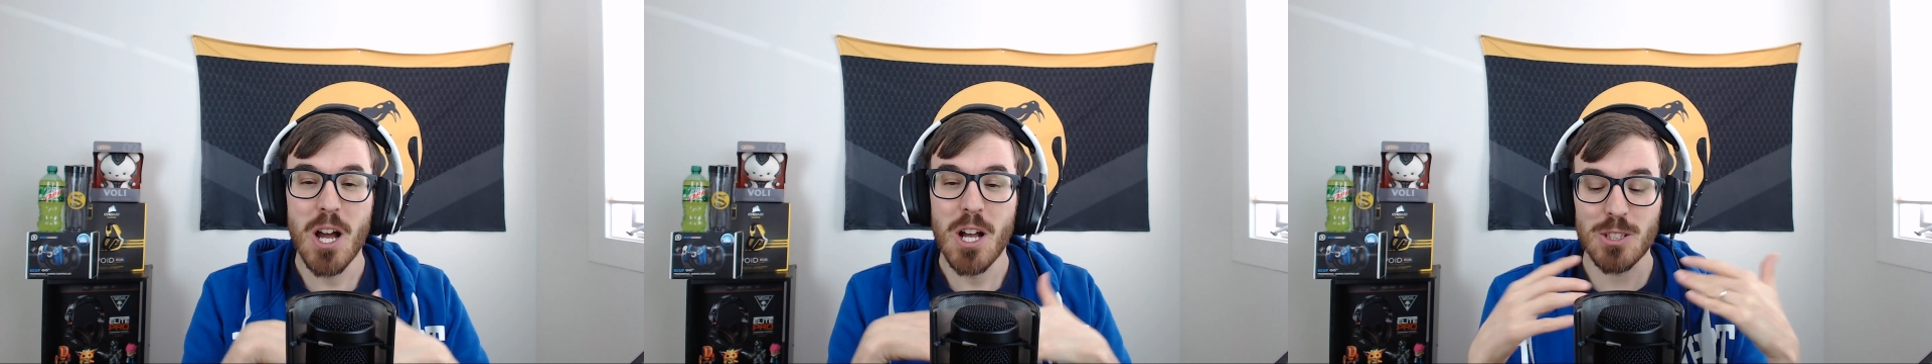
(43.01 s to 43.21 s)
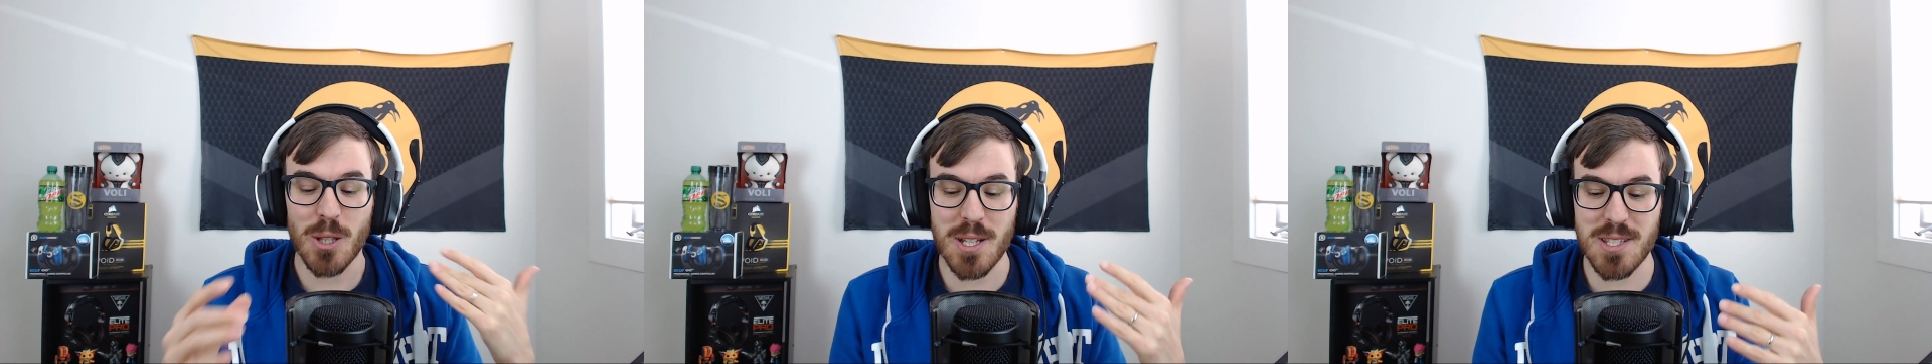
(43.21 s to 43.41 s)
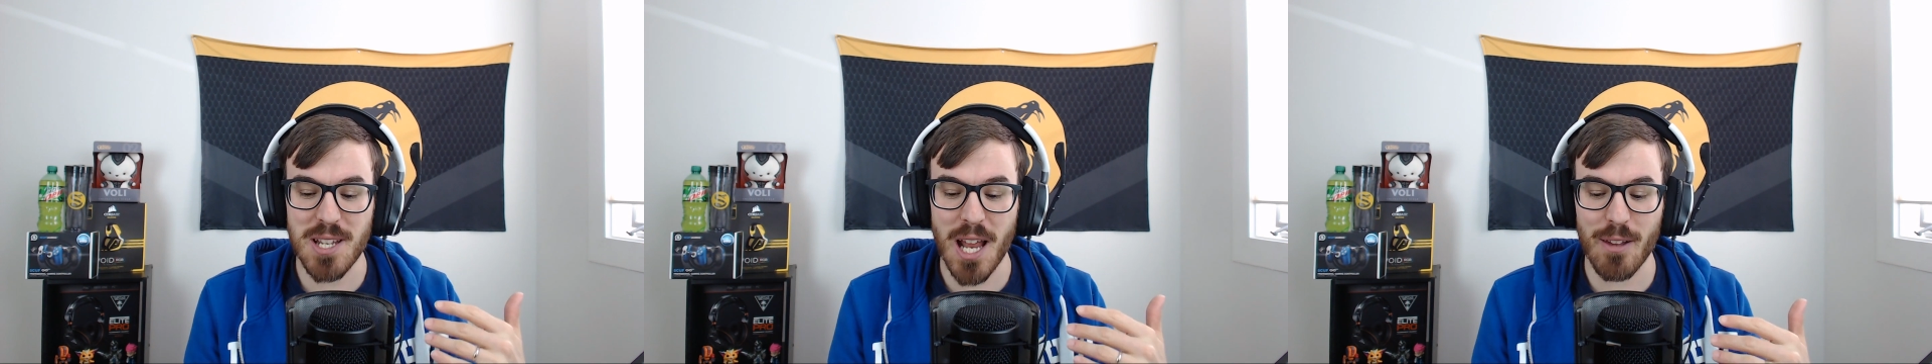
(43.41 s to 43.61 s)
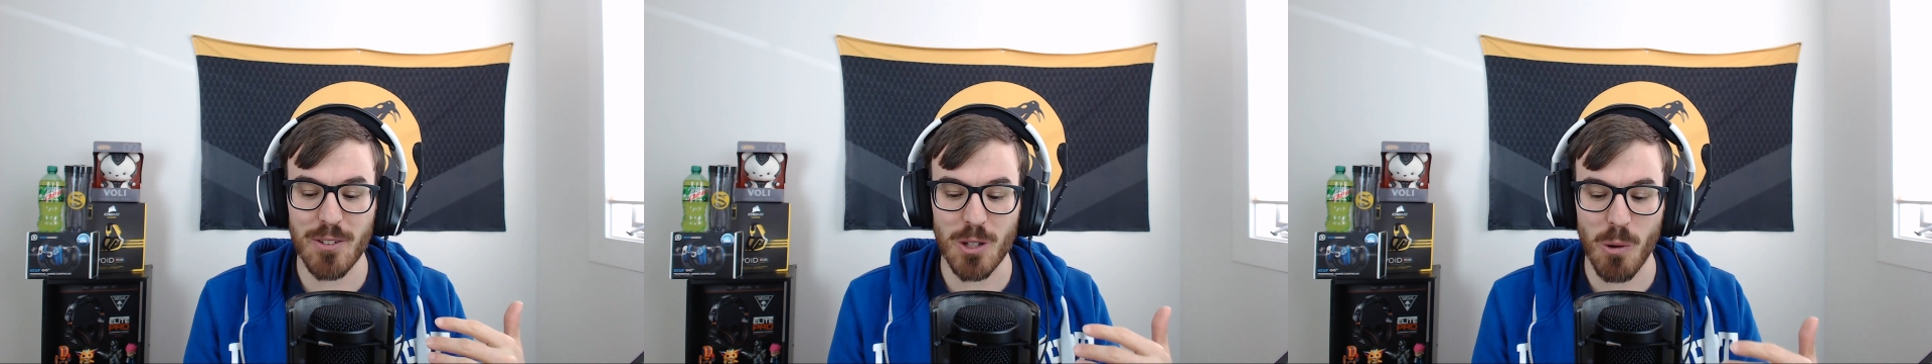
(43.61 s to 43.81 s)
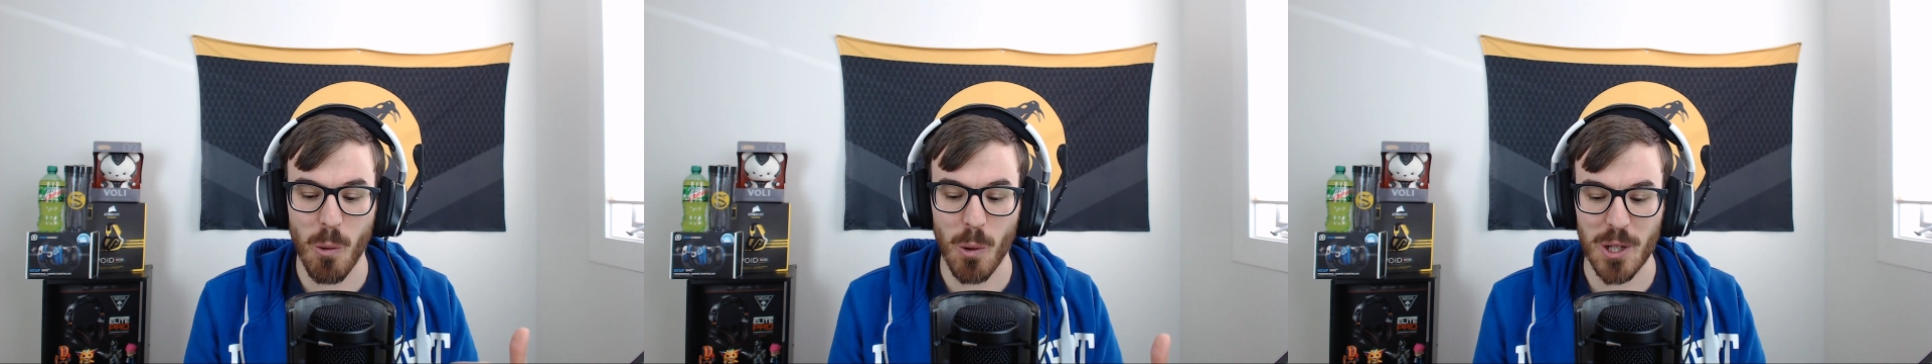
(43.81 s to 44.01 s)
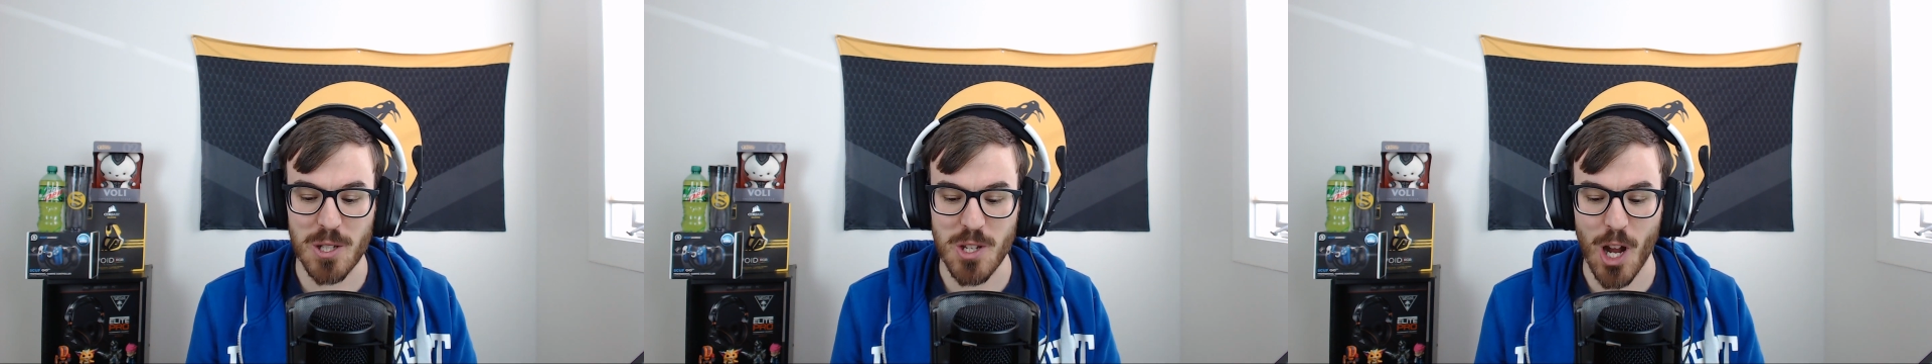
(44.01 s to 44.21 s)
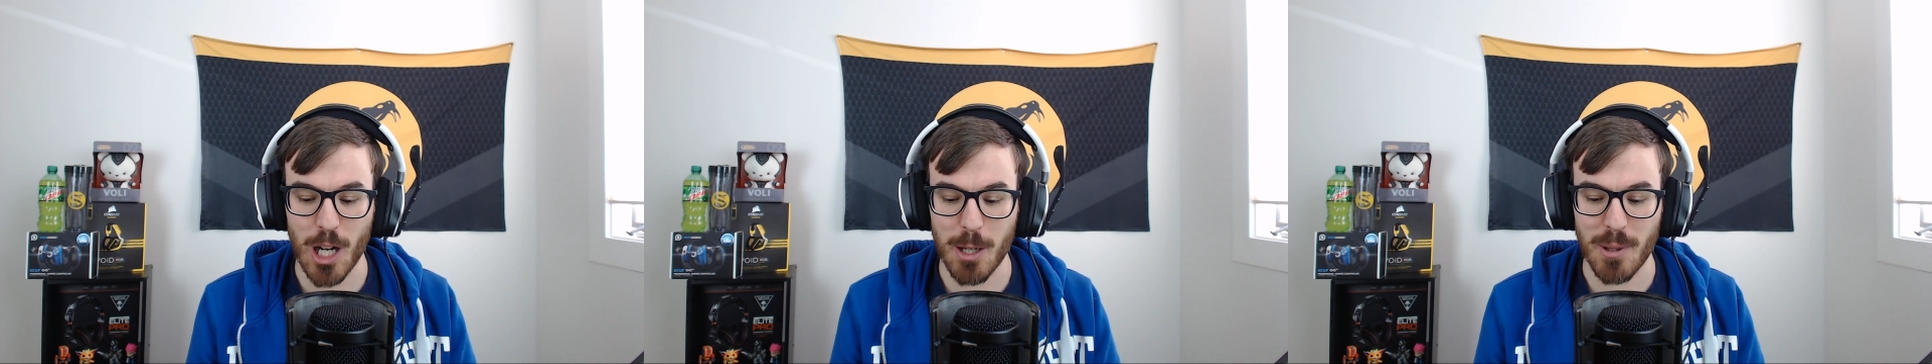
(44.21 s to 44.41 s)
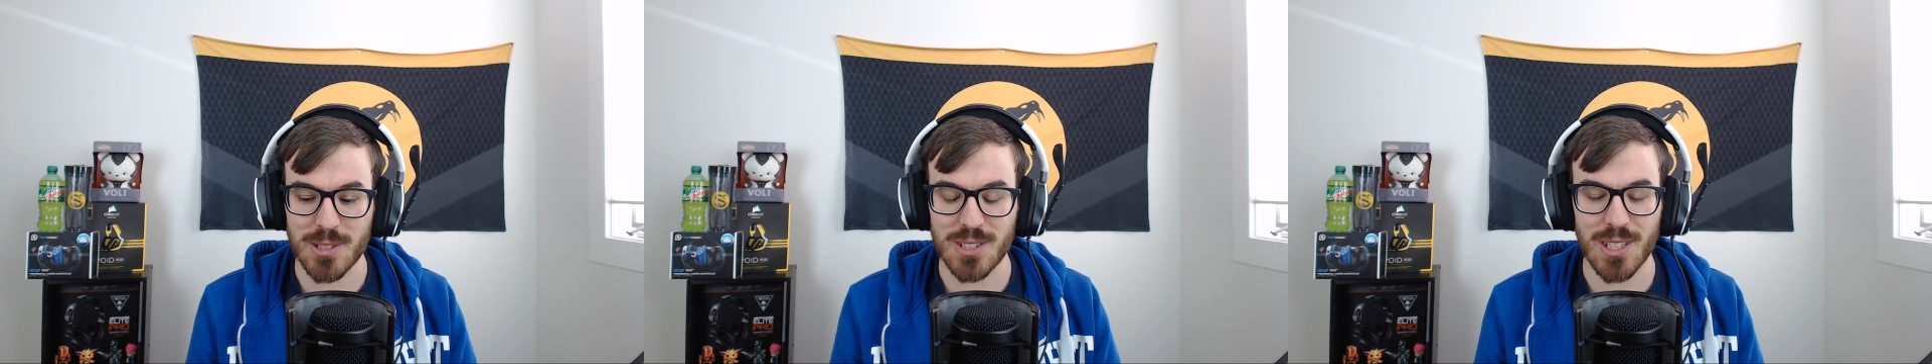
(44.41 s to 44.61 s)
So let's dive into what we're going to
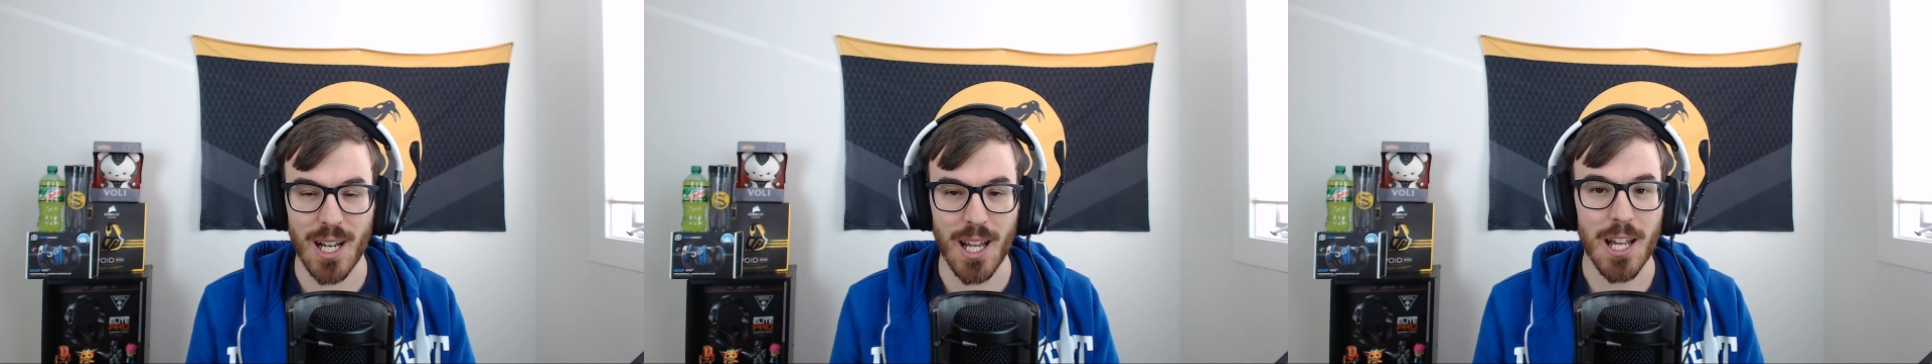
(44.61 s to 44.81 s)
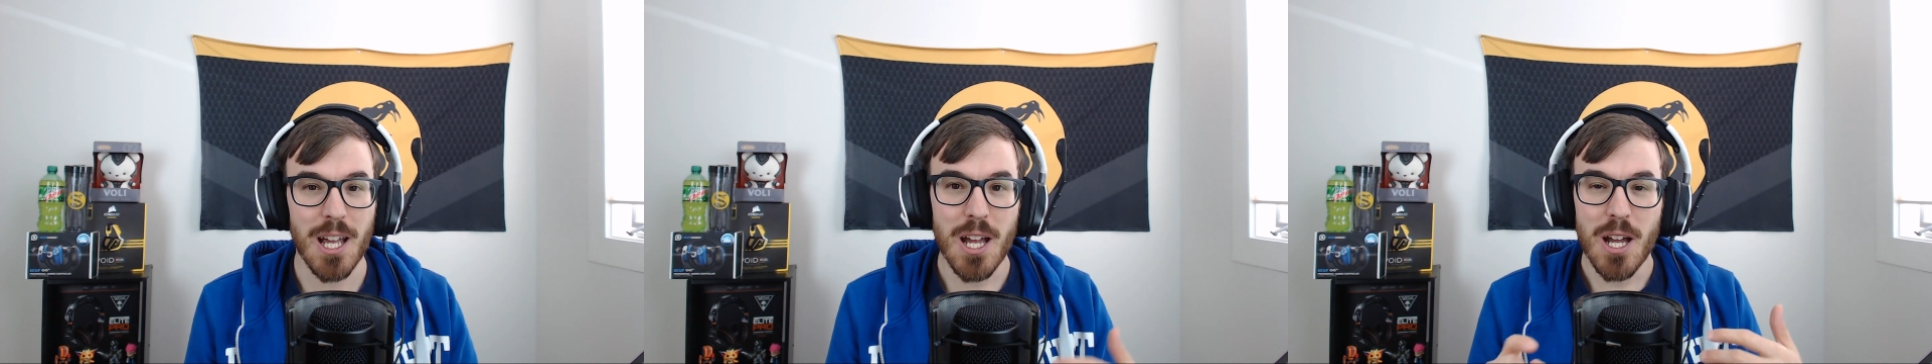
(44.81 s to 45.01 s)
talk about today.